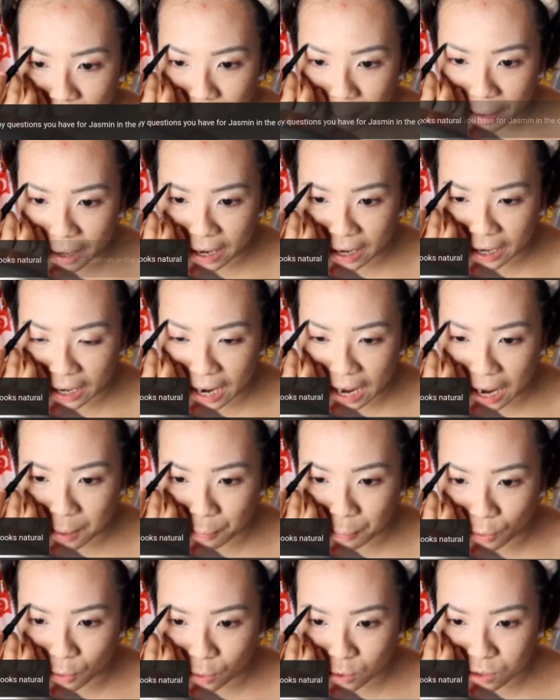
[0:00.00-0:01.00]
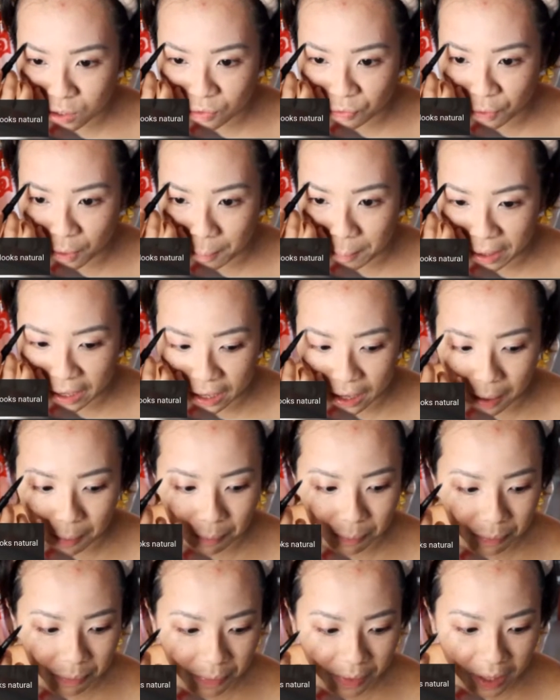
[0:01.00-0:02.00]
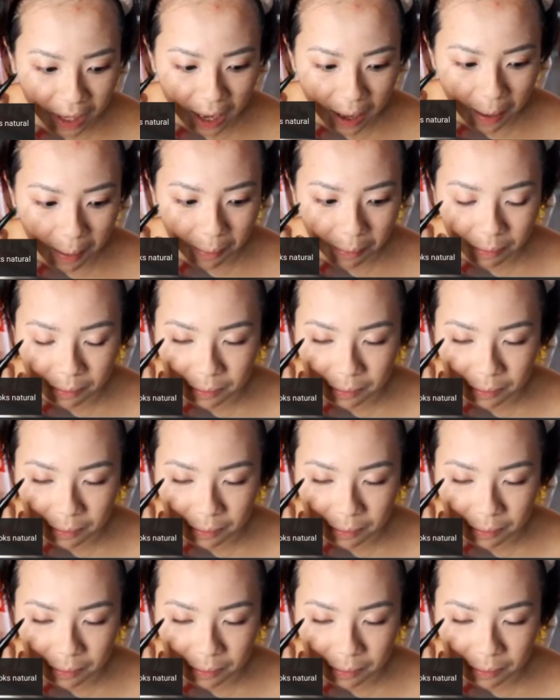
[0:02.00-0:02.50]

my eyebrows for makeup. Yeah.